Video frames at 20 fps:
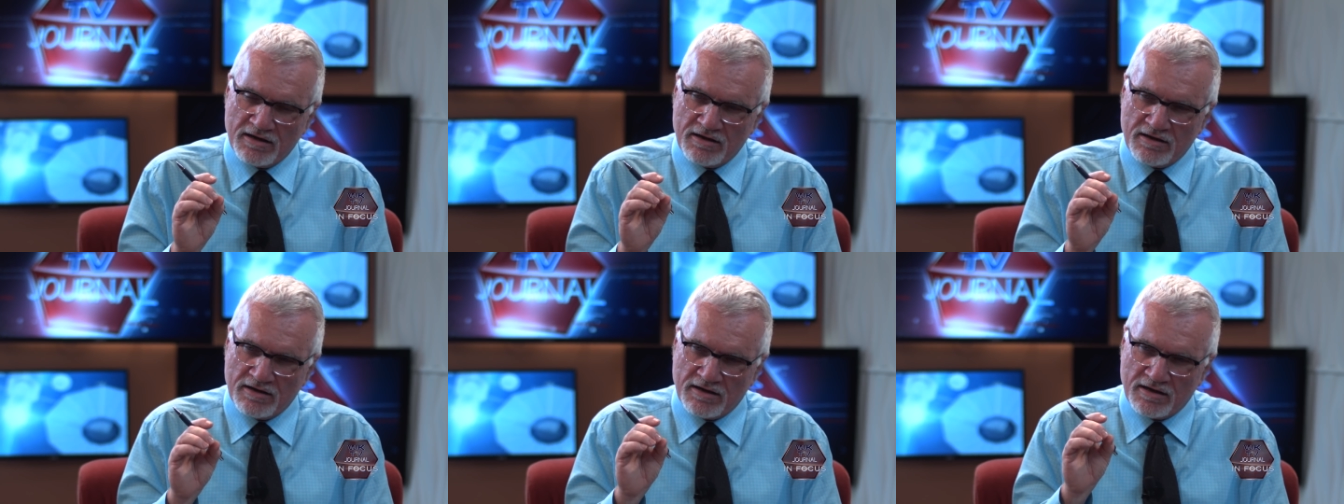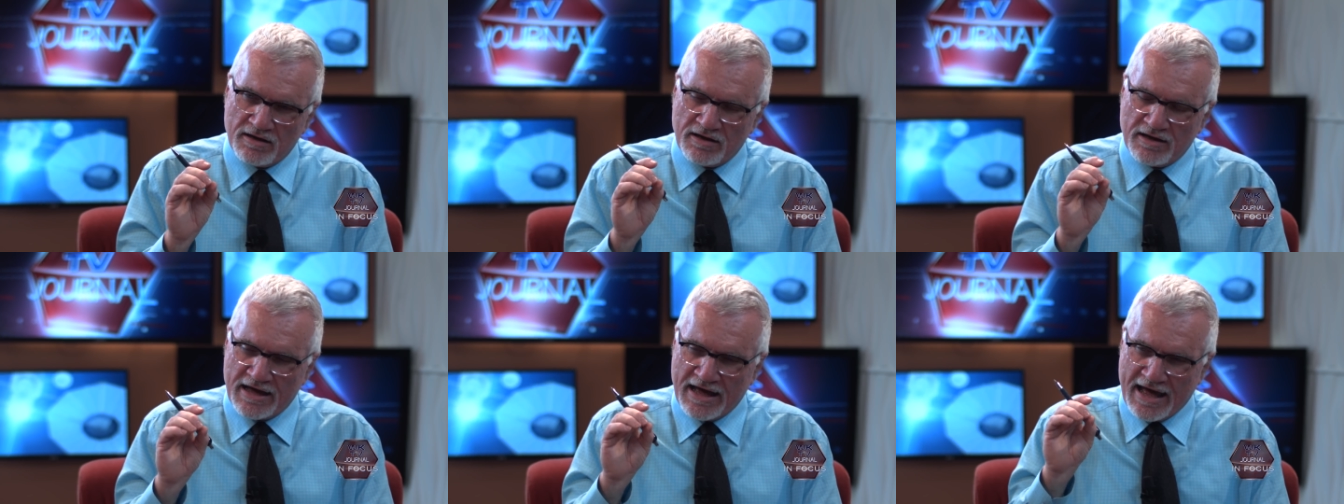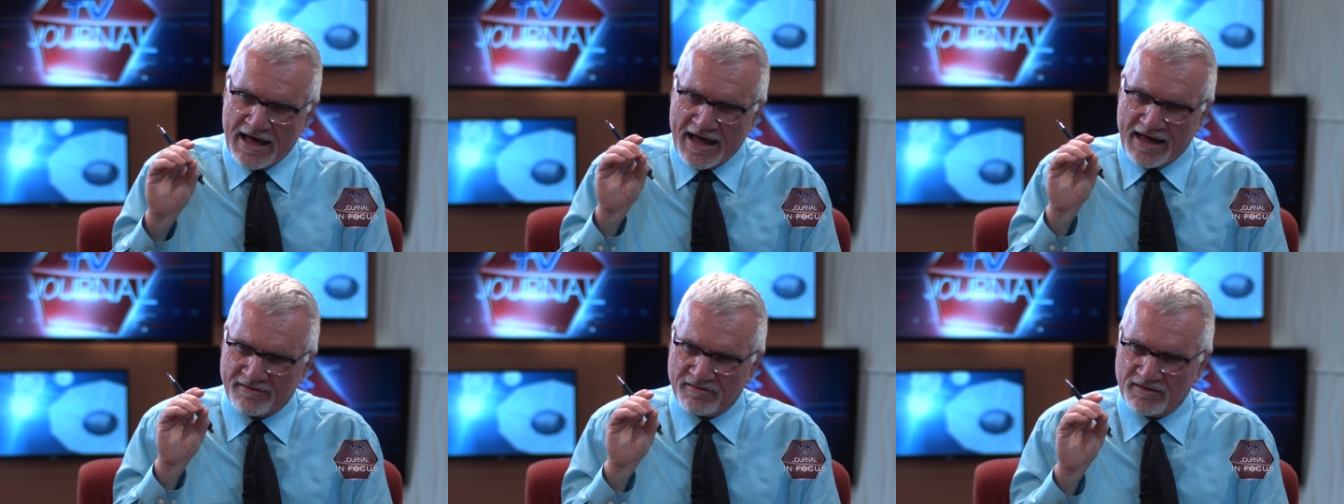uh,
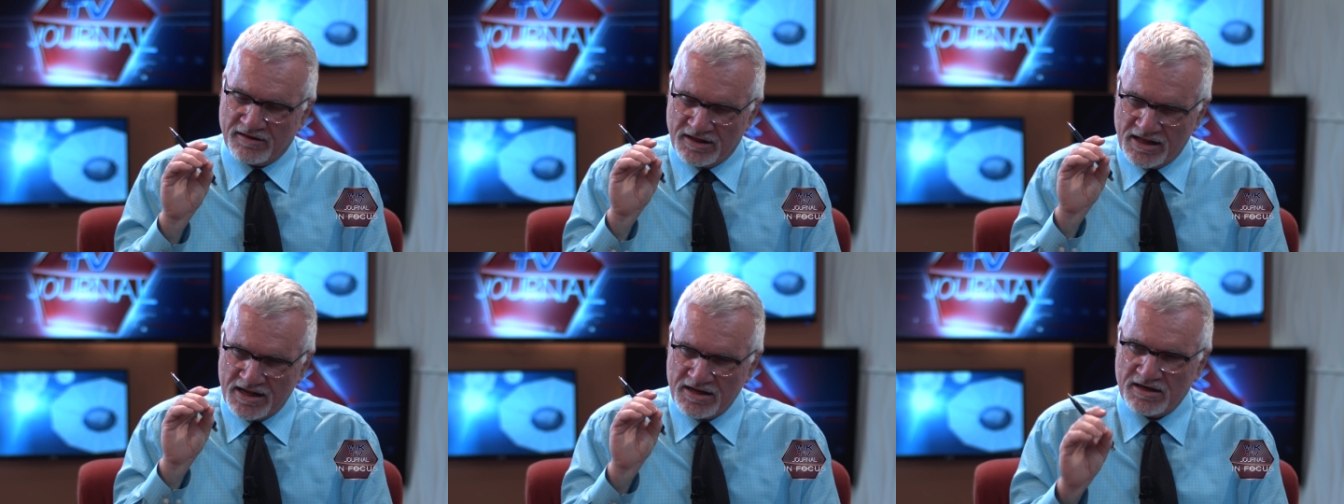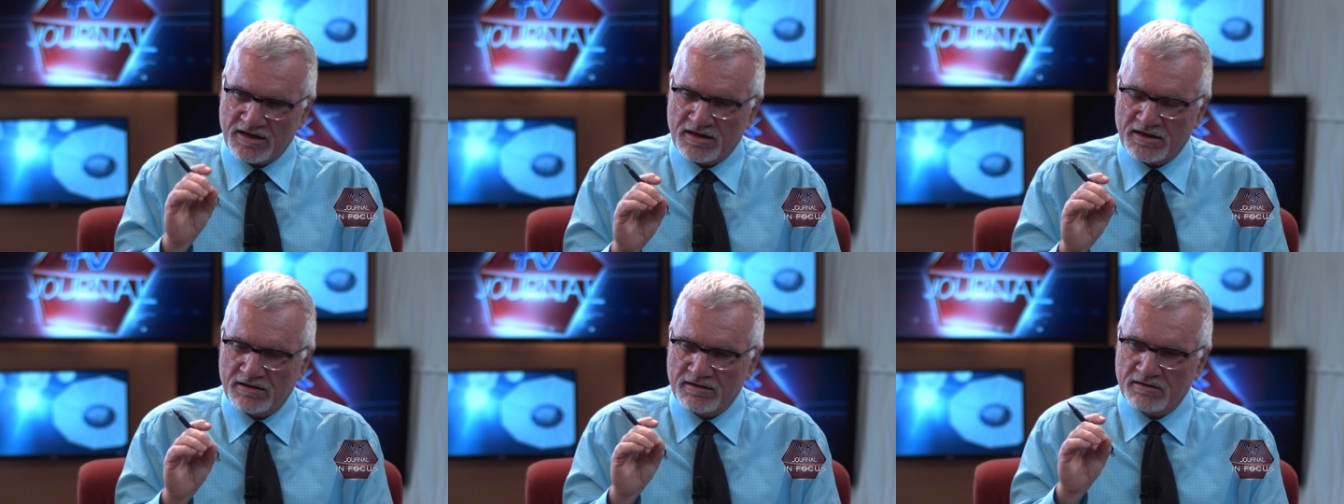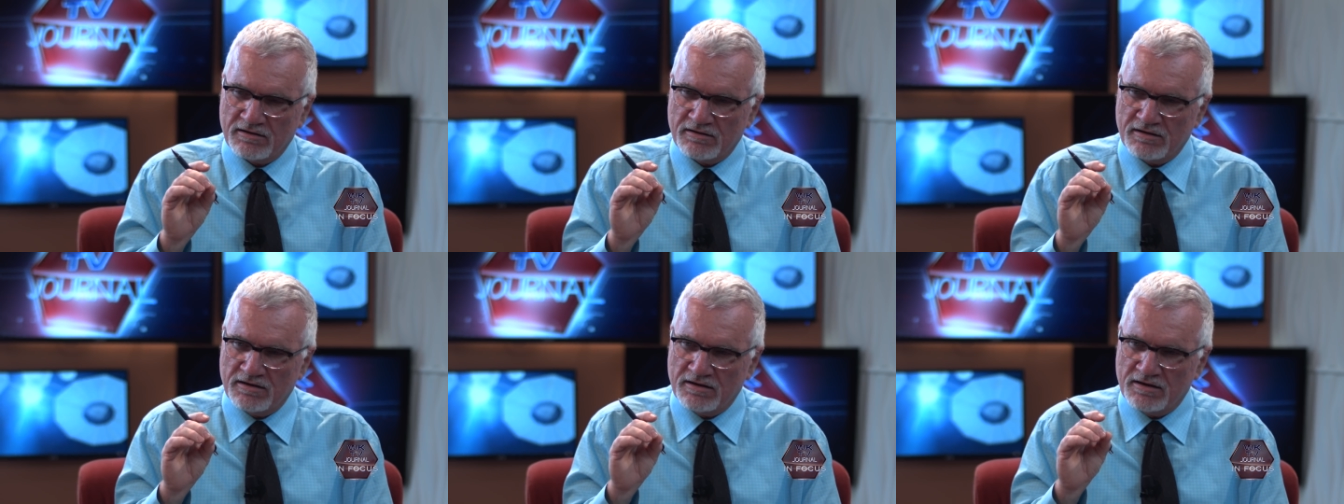athletic
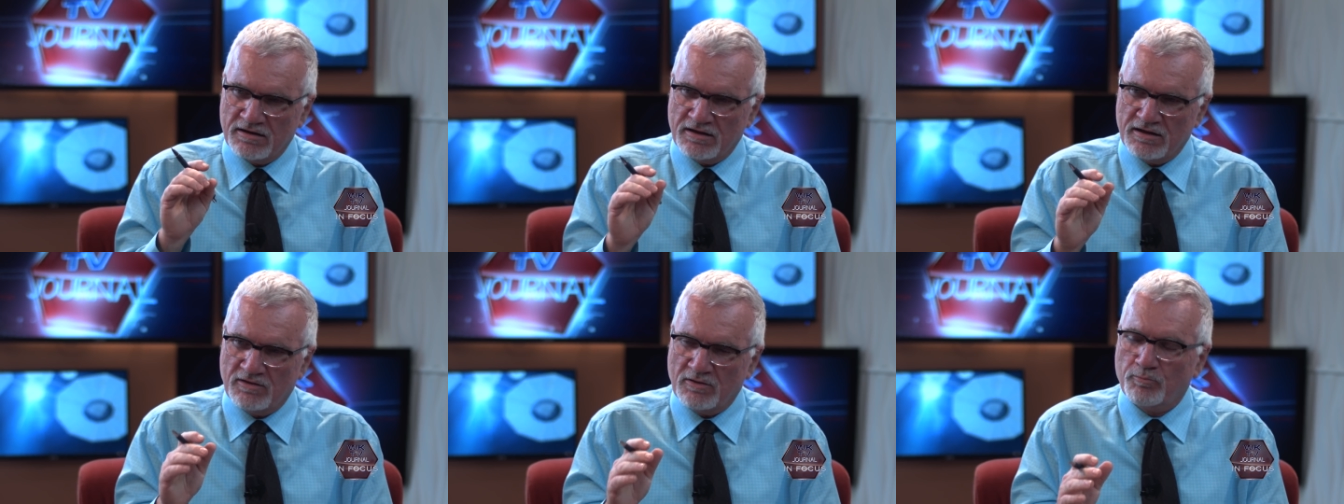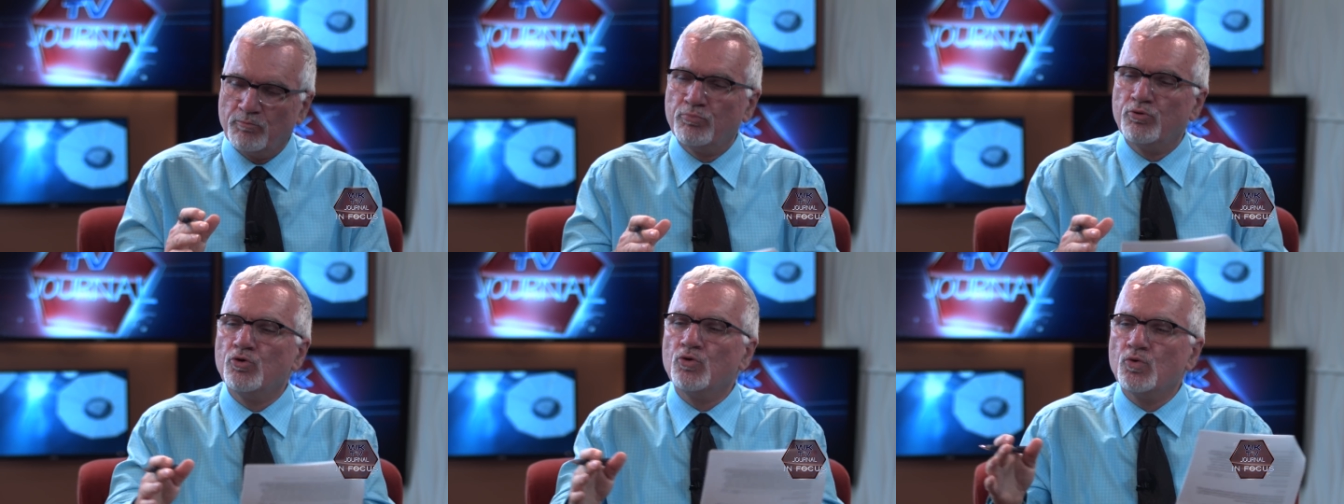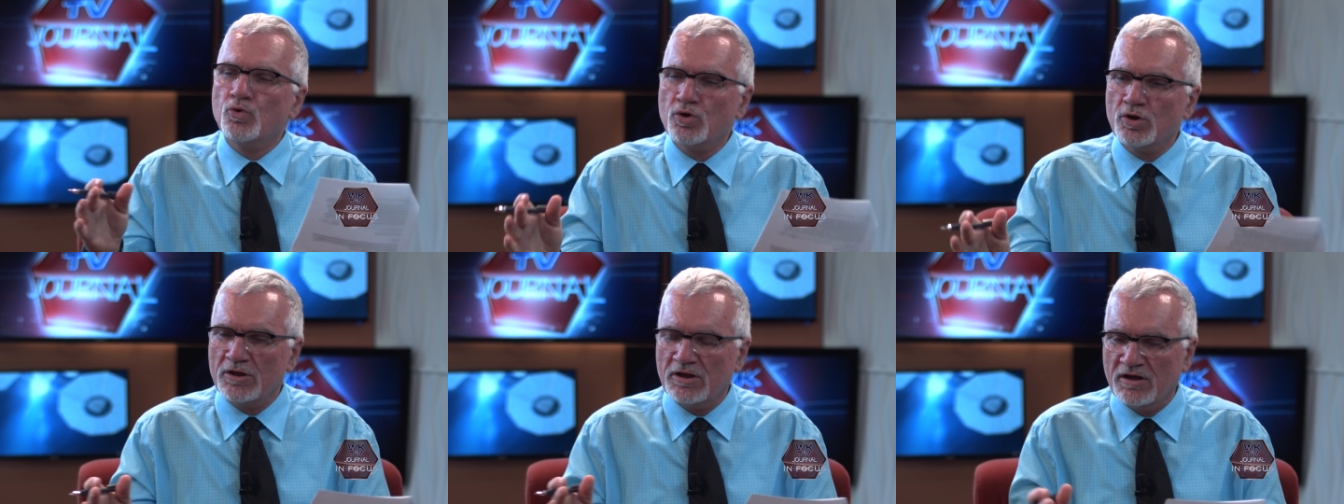the
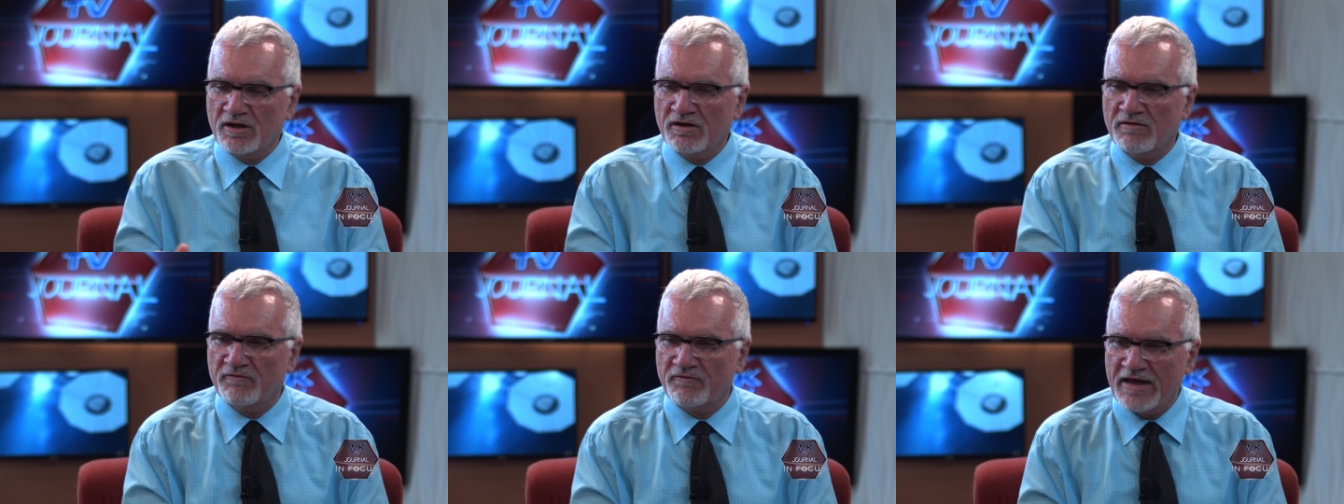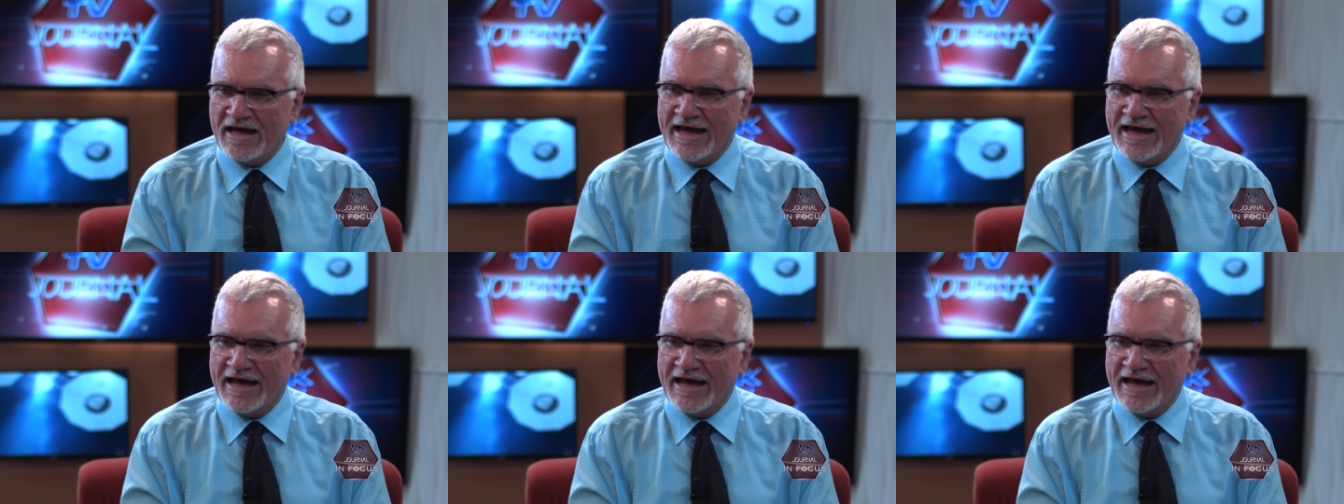pool of